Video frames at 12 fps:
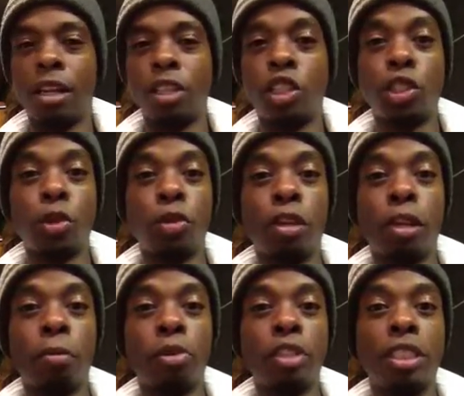show their
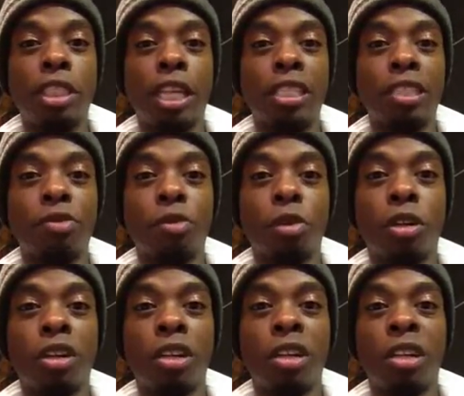appreciation
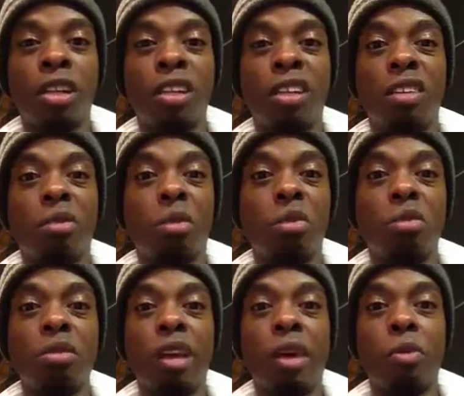for the
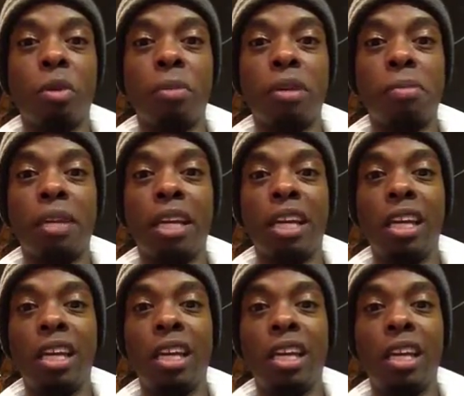role that women
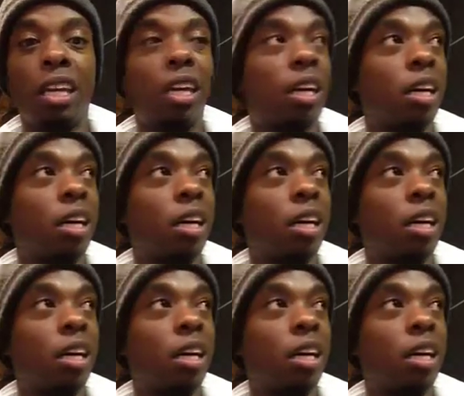played in